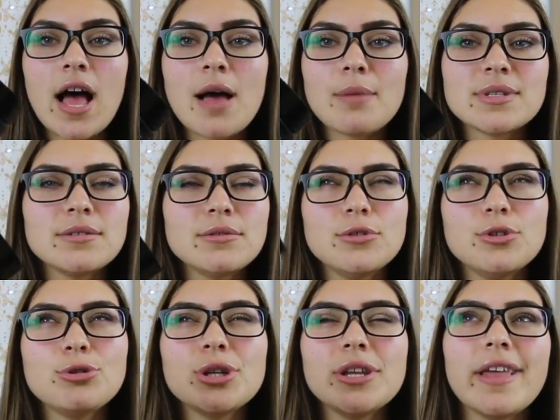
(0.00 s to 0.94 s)
Um,
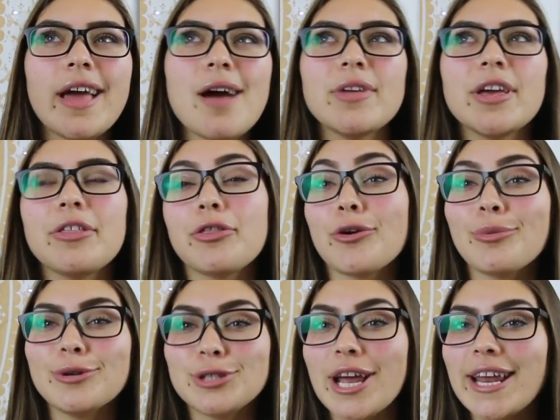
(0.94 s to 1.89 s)
usually they have like
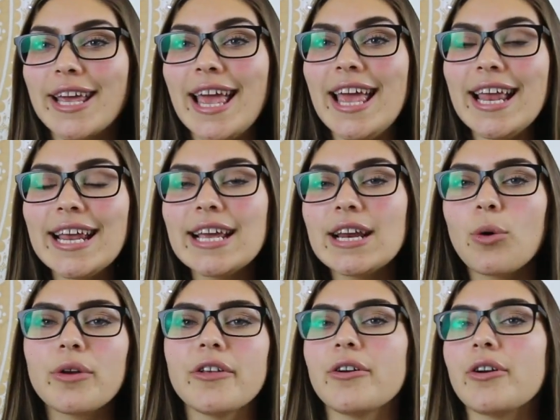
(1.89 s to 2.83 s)
thermogenic in it
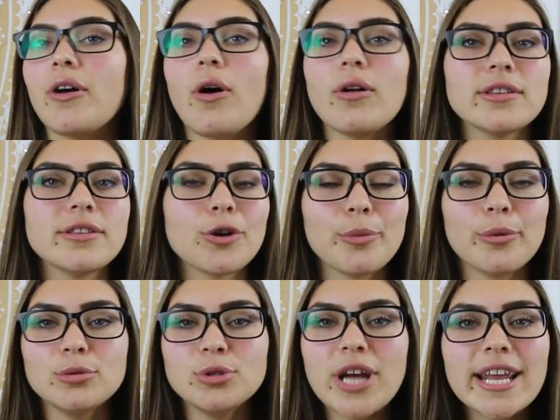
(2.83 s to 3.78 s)
or they're called
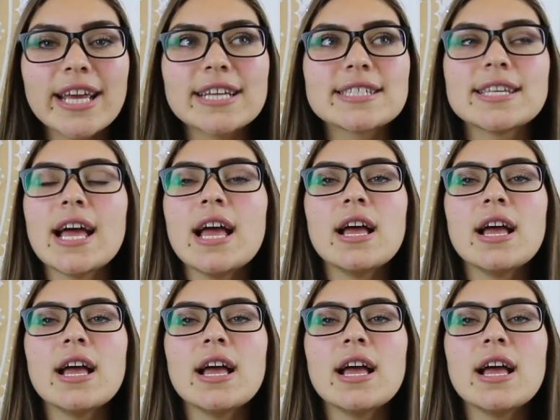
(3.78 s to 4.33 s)
thermogenics